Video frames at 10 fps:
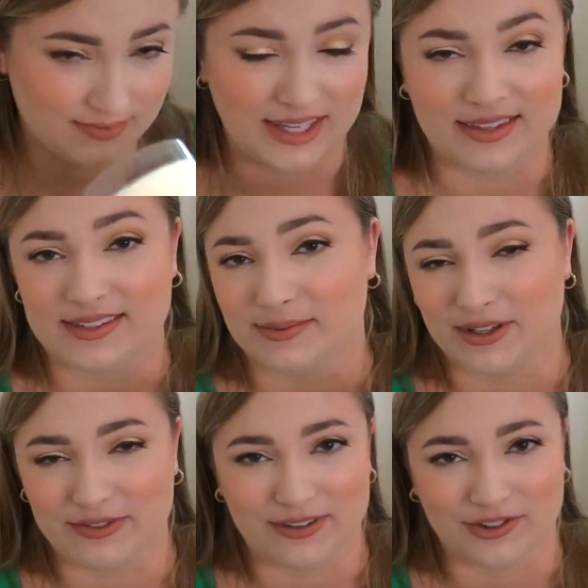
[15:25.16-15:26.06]
And this is
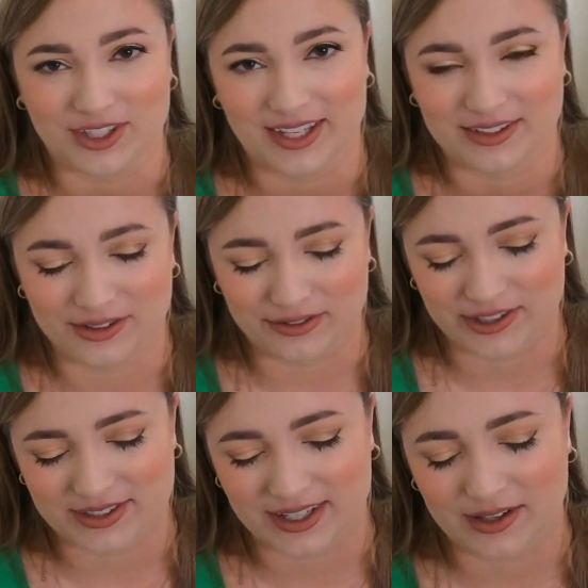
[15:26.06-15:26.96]
my favorite candle of
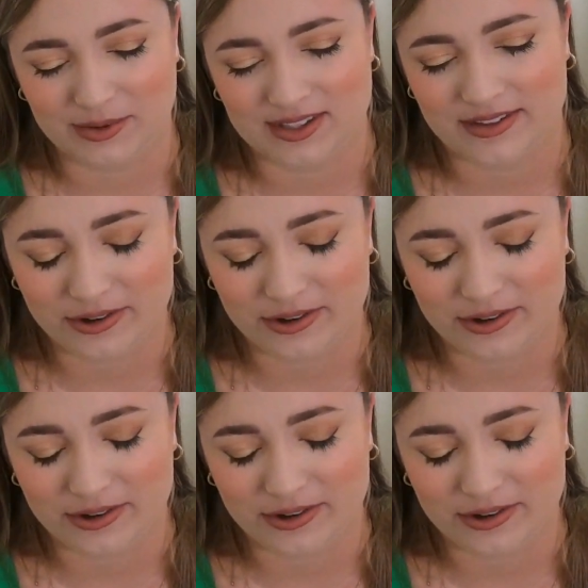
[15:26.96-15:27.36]
all time. It's so